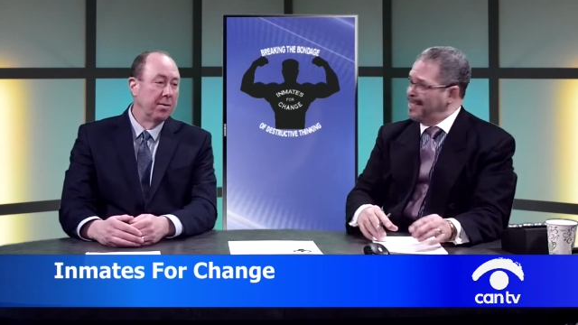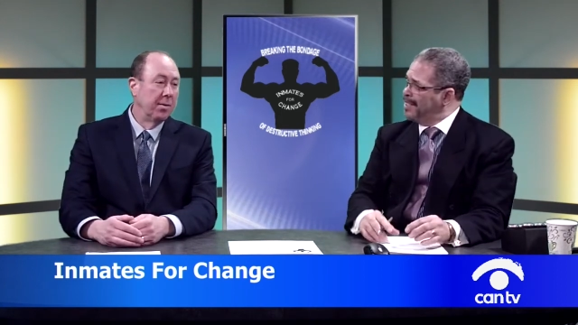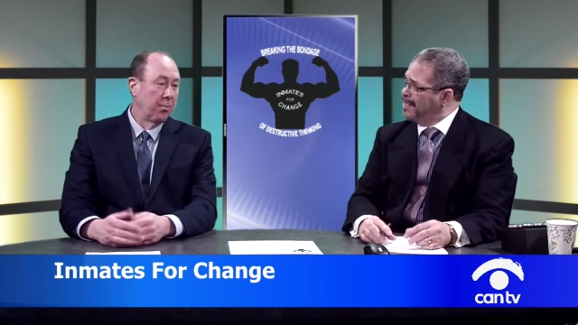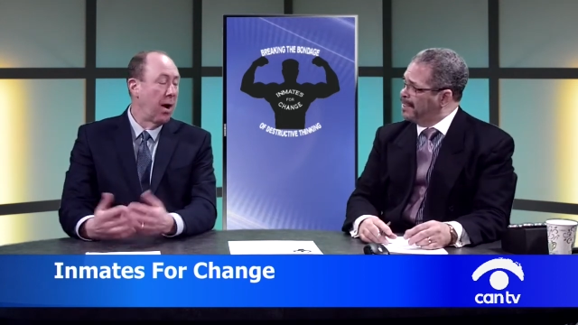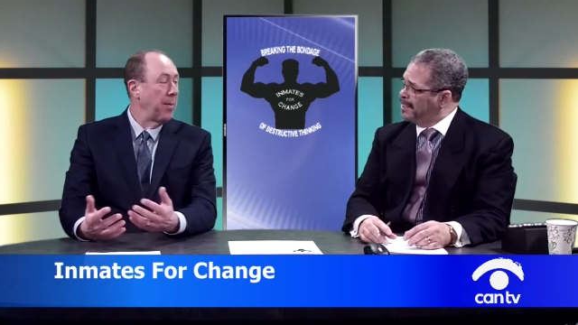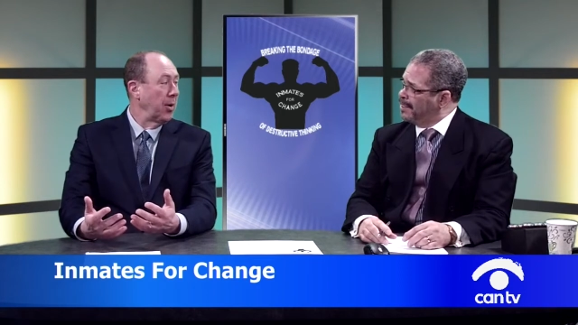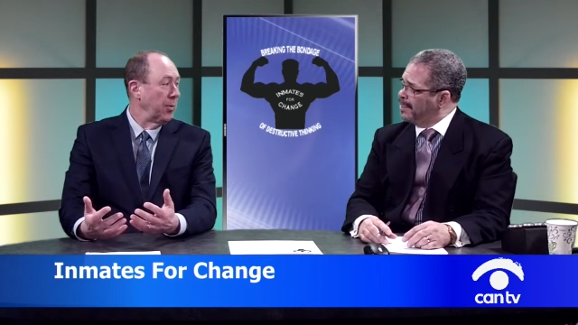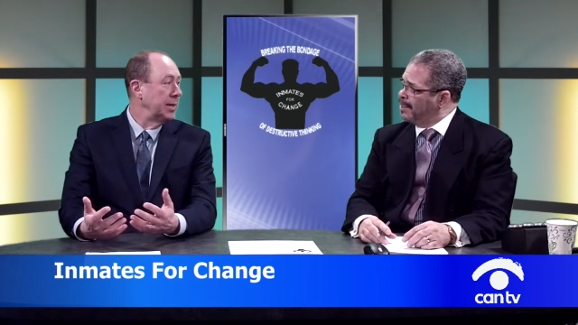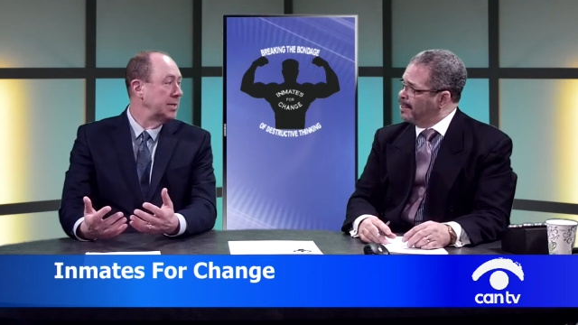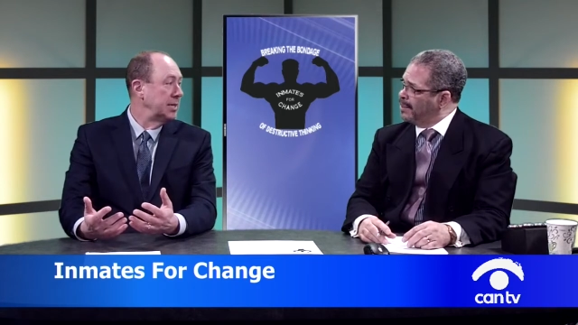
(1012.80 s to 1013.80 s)
Speaker 1: the
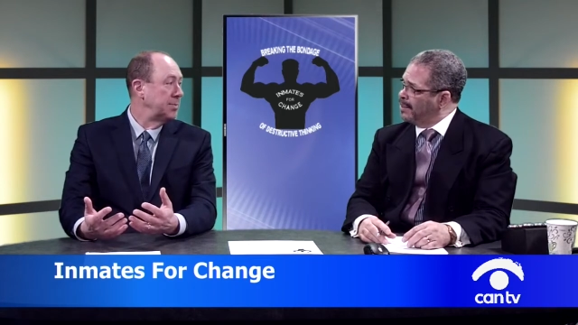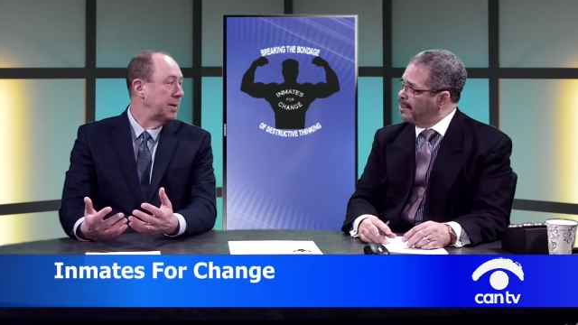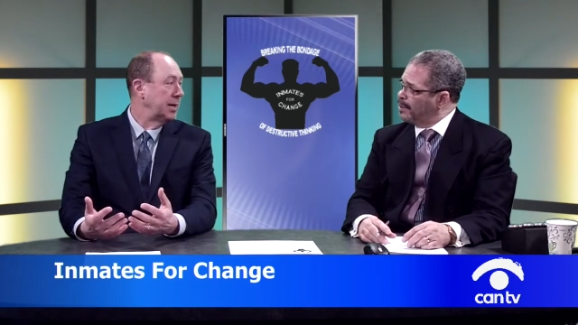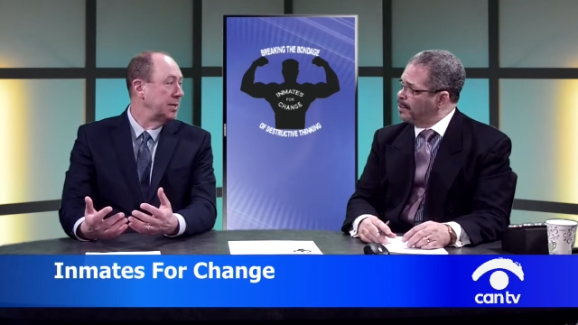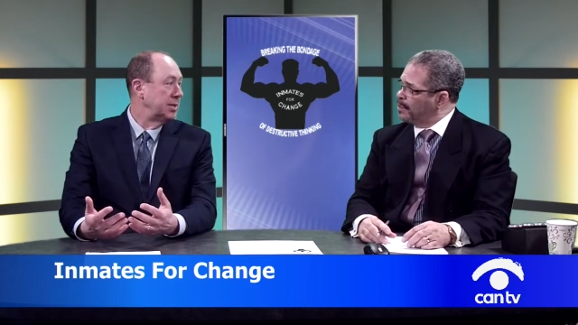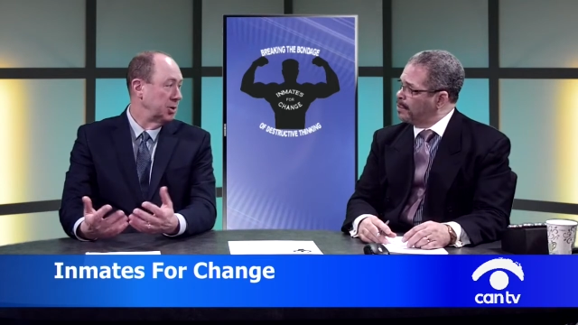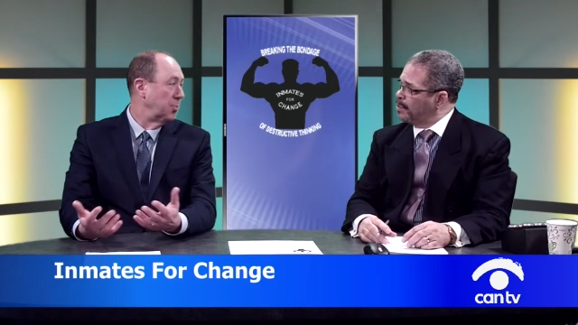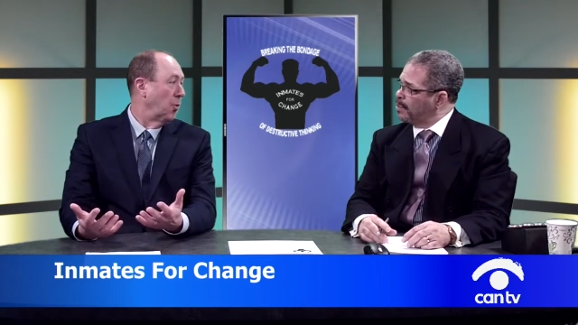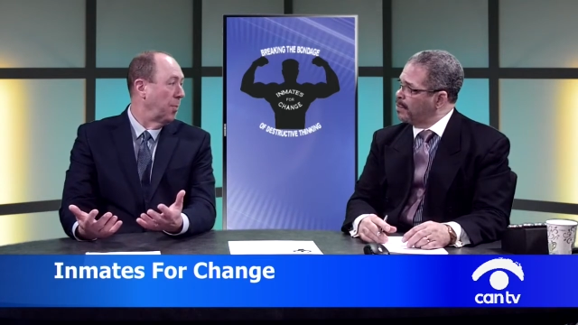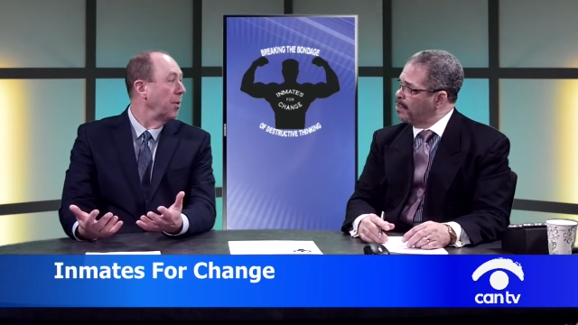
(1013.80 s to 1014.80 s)
primary reason is because
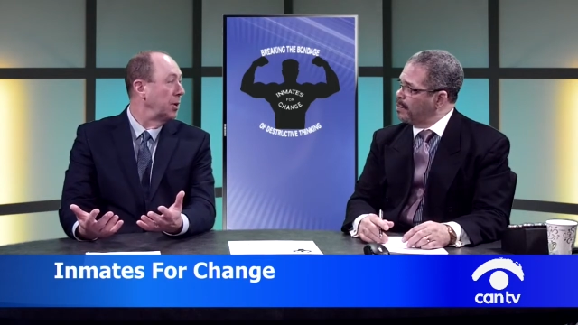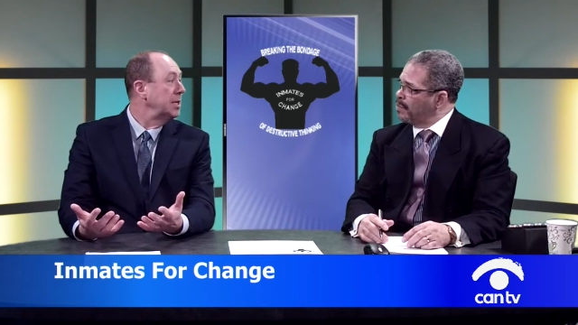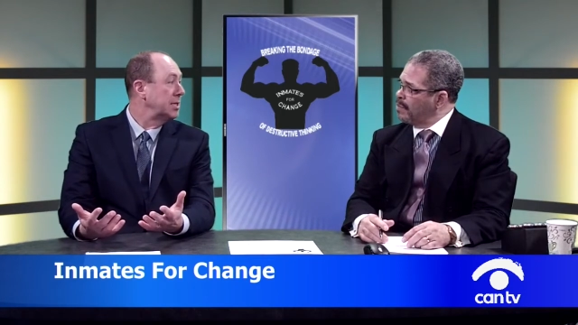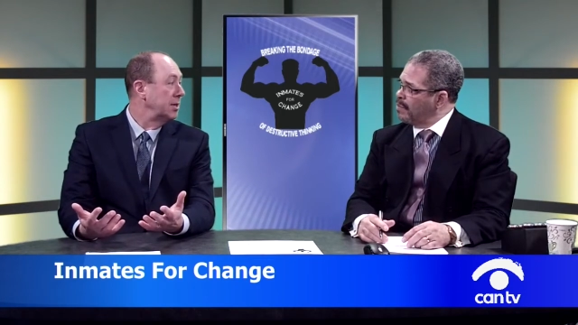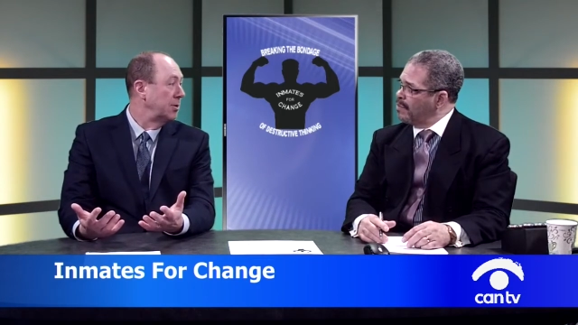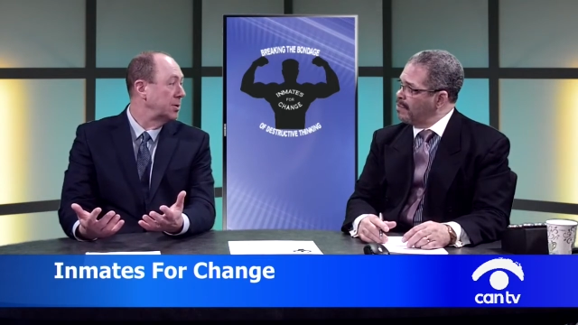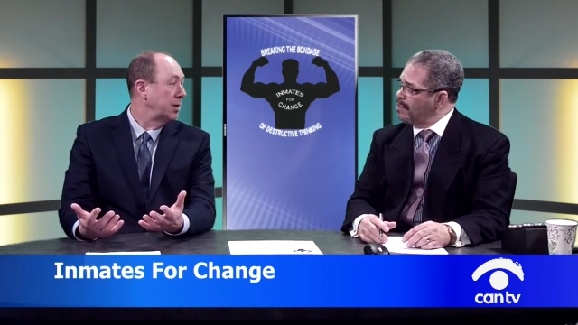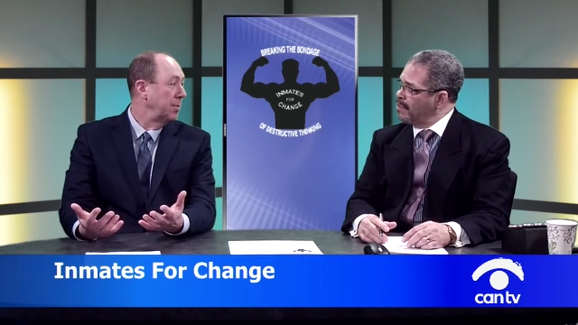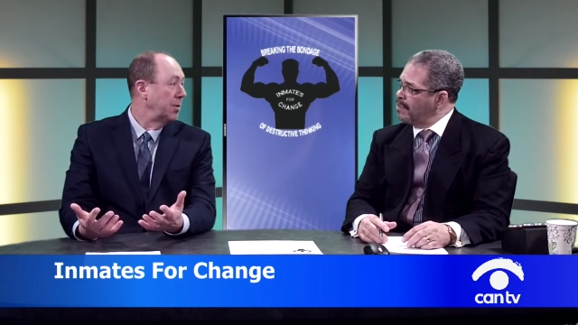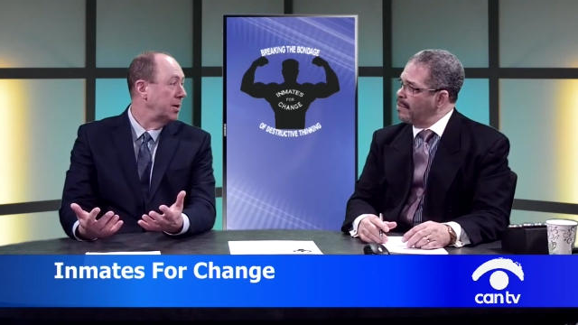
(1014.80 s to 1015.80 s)
there's more police in those
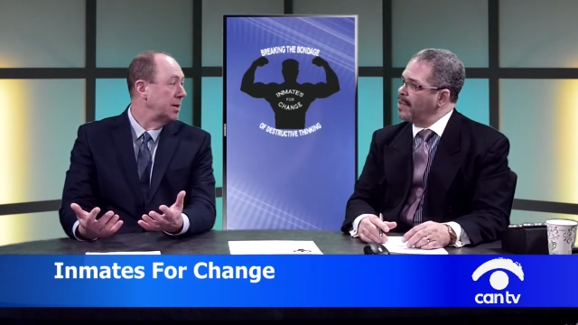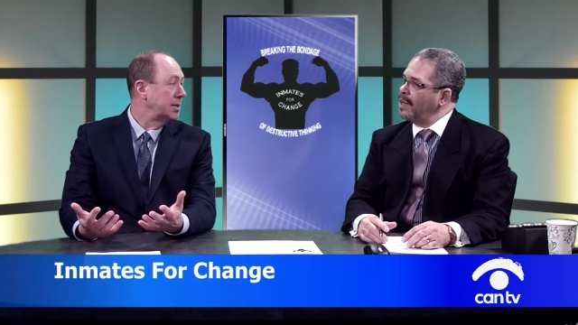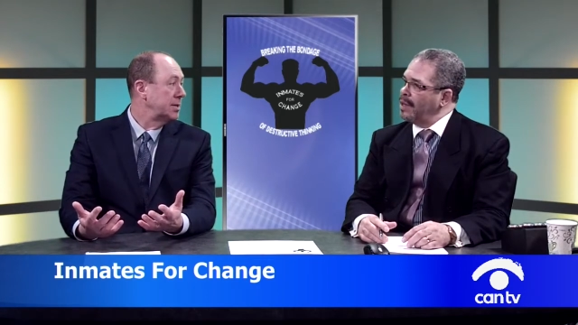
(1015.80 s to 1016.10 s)
communities.